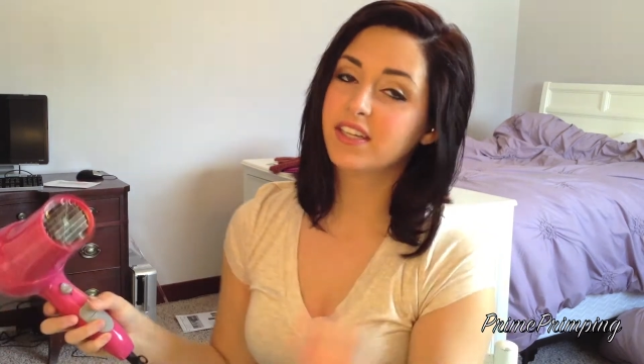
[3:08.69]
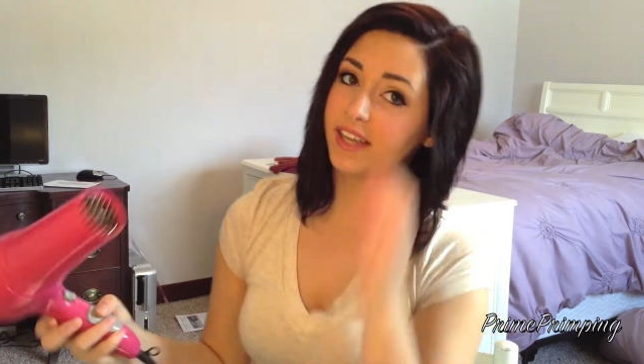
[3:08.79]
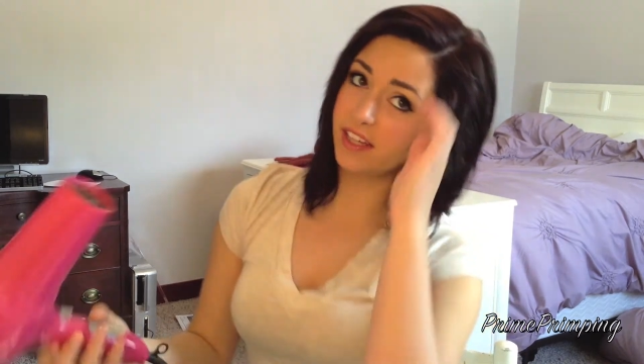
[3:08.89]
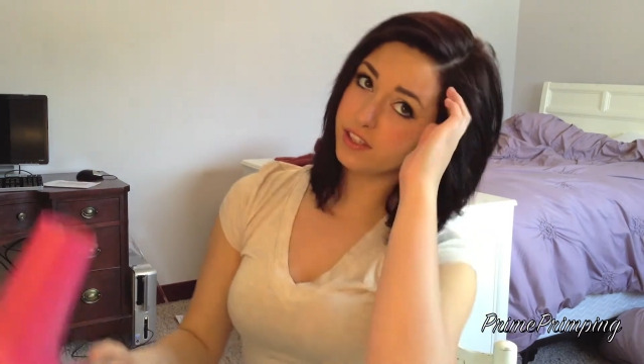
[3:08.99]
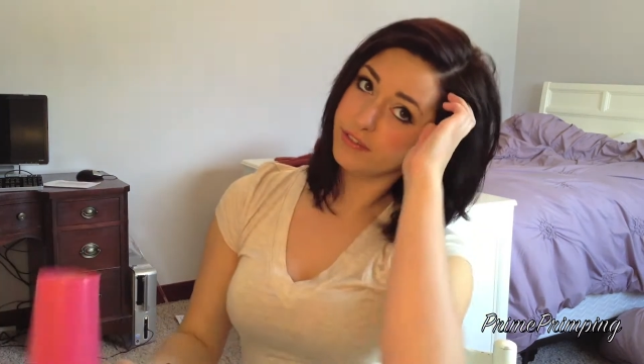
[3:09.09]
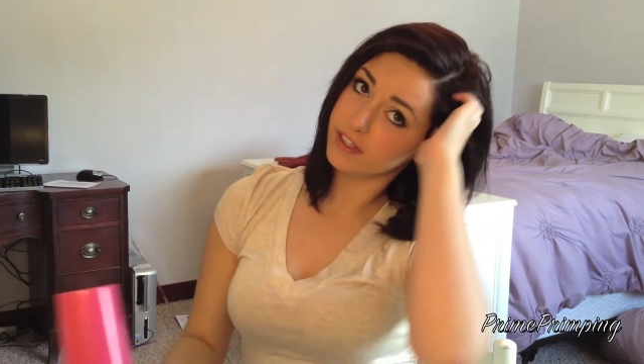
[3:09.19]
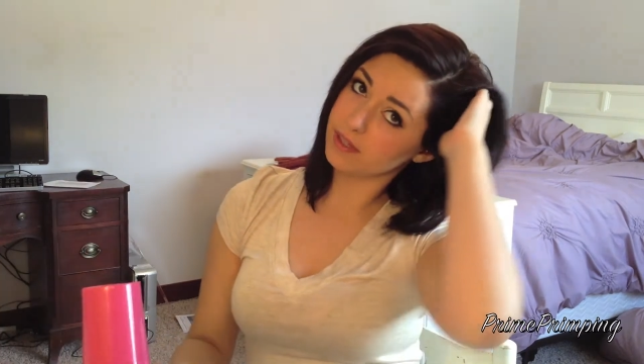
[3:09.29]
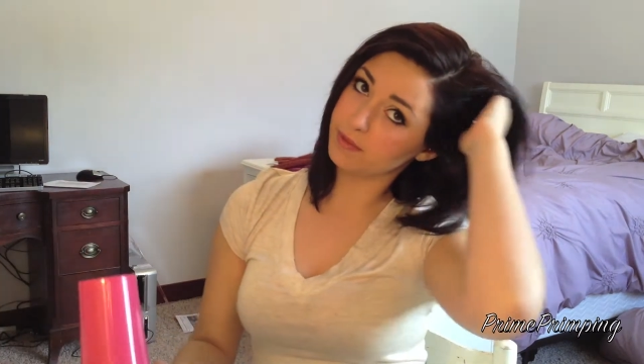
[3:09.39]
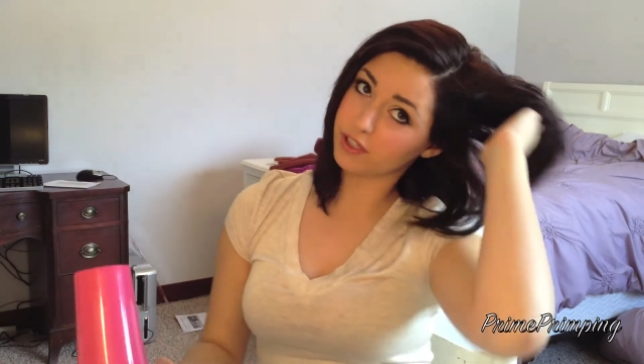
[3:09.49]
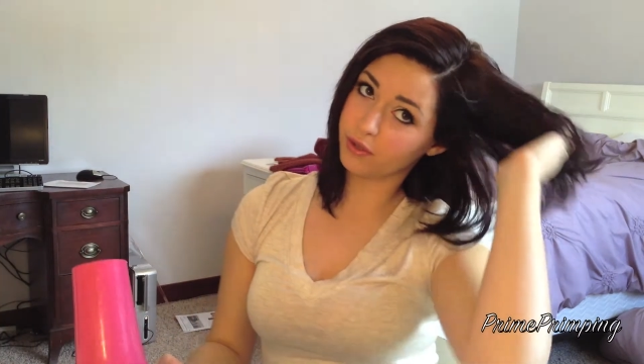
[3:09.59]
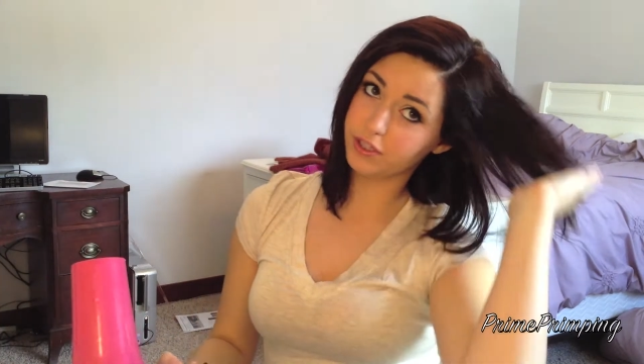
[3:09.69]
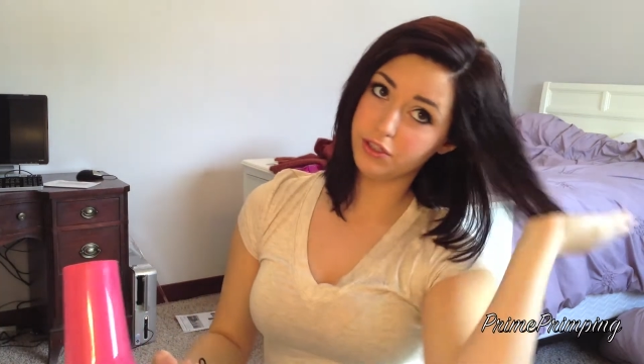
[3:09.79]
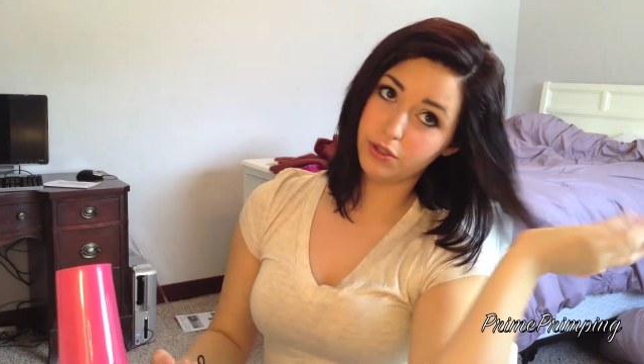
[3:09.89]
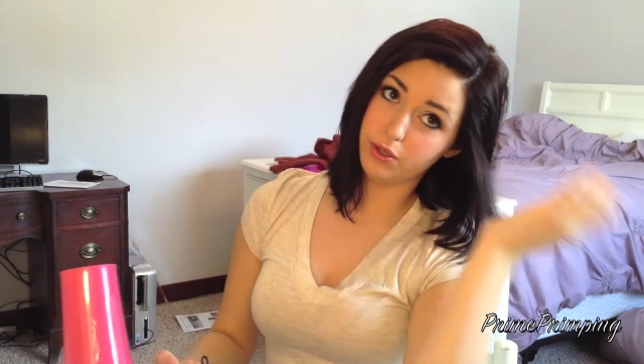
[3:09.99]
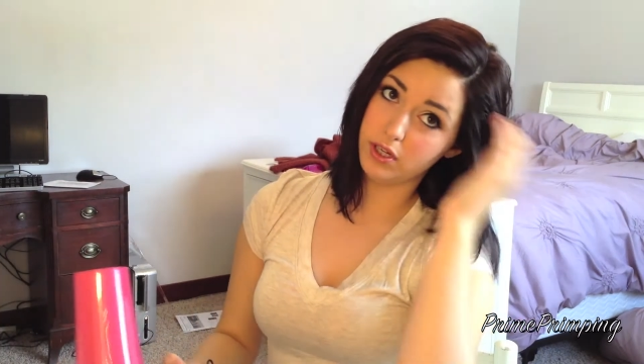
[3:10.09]
Okay, so first I'm just going
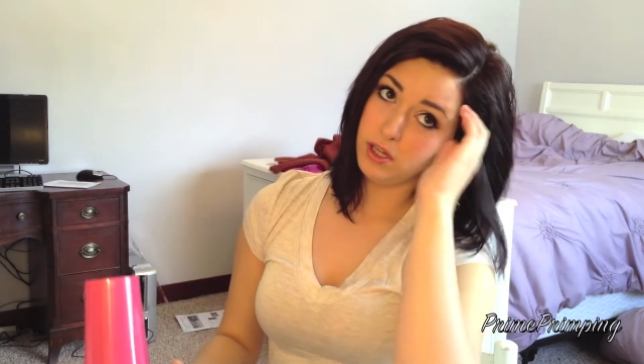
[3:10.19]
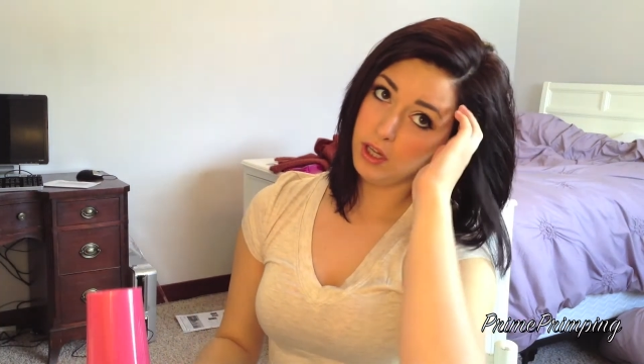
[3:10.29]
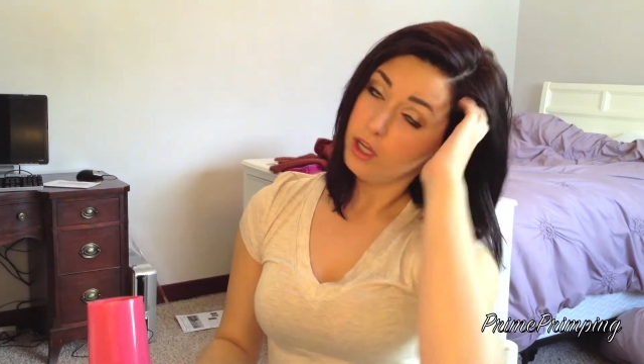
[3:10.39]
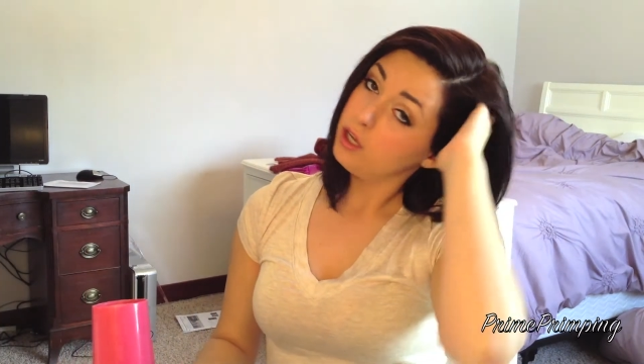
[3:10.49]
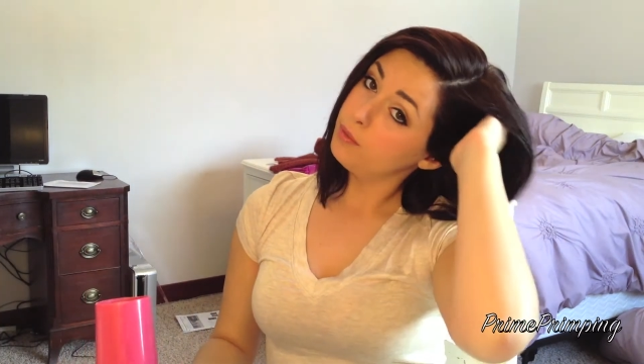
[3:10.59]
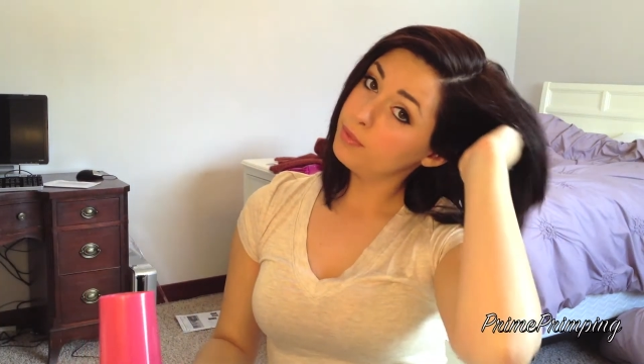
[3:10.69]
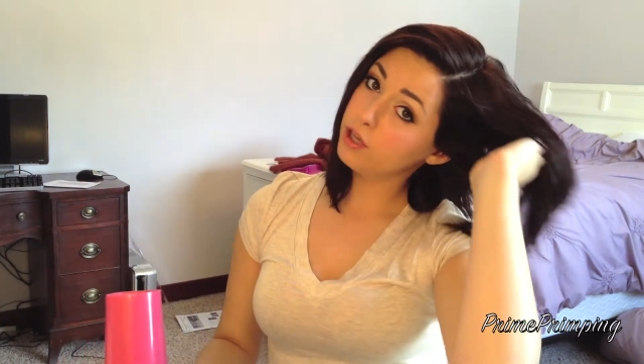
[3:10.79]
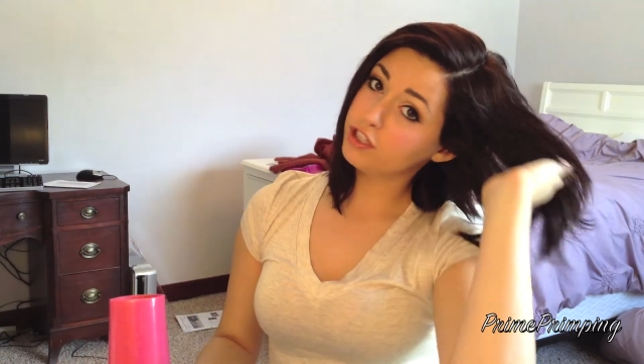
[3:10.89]
to blow